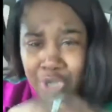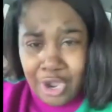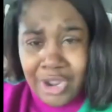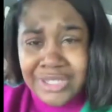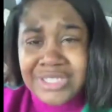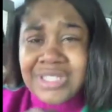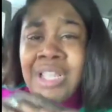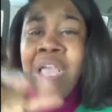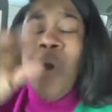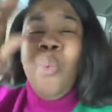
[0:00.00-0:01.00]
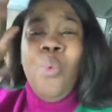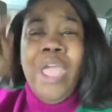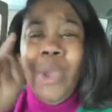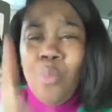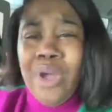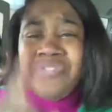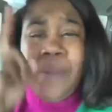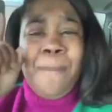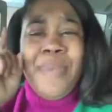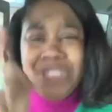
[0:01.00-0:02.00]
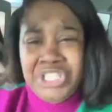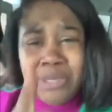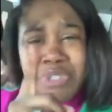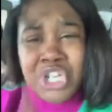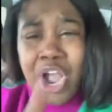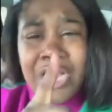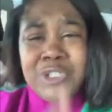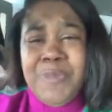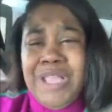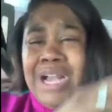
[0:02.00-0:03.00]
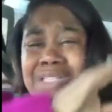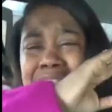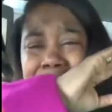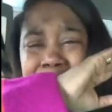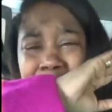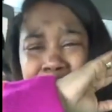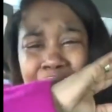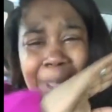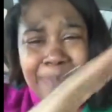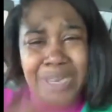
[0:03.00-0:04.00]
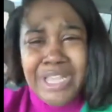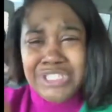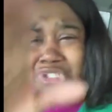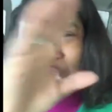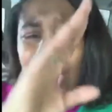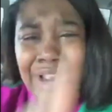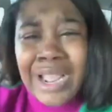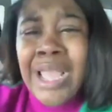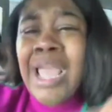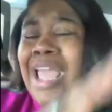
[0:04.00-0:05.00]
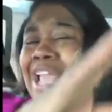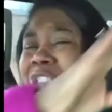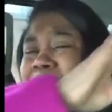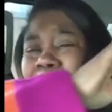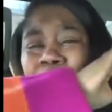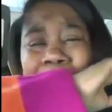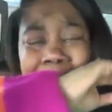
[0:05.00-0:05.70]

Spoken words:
charged. We want the bishop charged because he's been raping his daughter. He's been